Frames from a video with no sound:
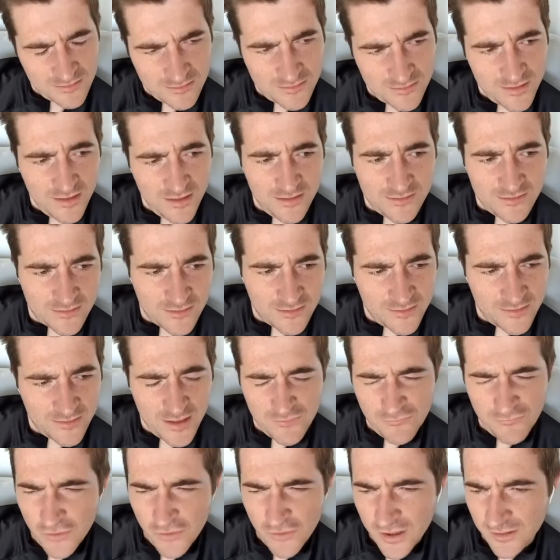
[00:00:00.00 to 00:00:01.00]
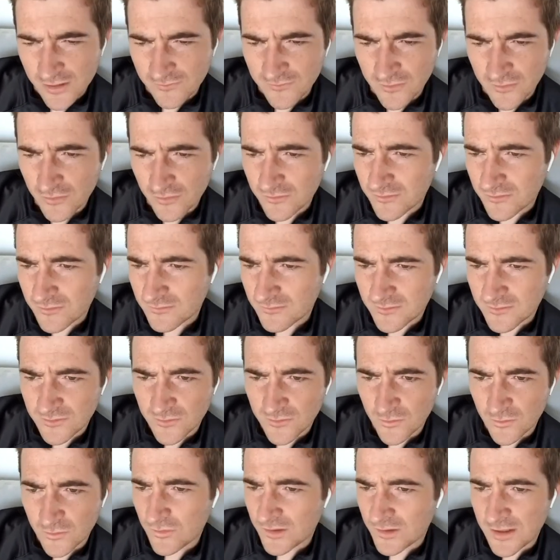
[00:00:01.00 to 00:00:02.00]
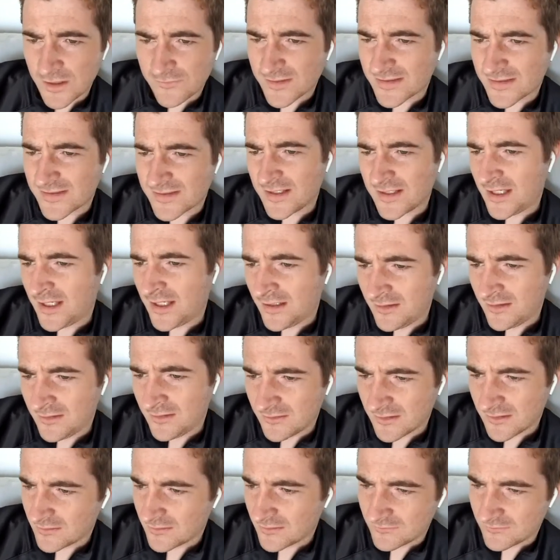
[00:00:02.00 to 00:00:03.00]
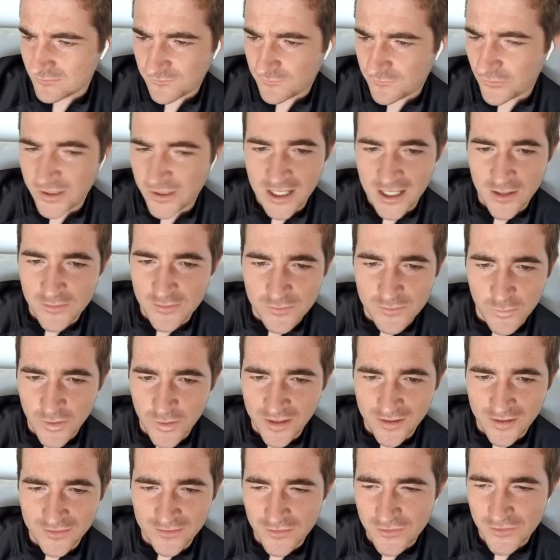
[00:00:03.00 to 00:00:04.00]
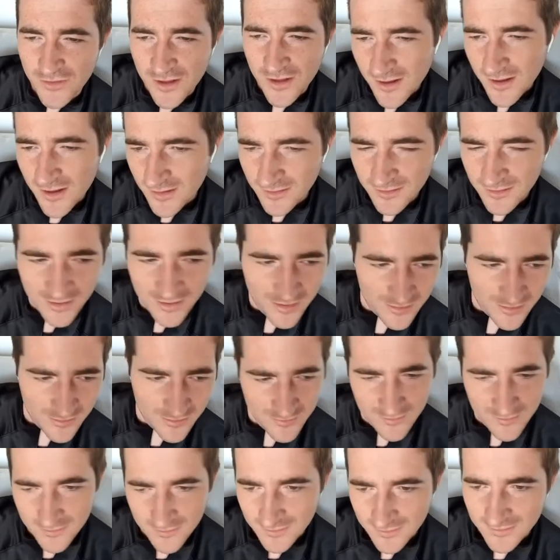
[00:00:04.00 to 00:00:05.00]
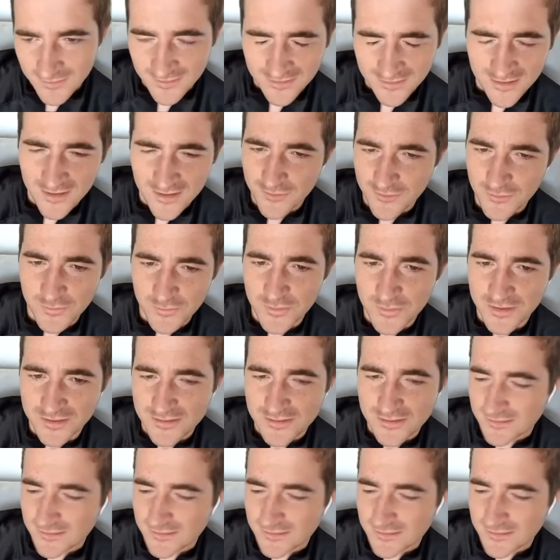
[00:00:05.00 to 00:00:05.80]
geez, could they really have gone to another city 3 hours away and do that? Like, yeah, it was weird.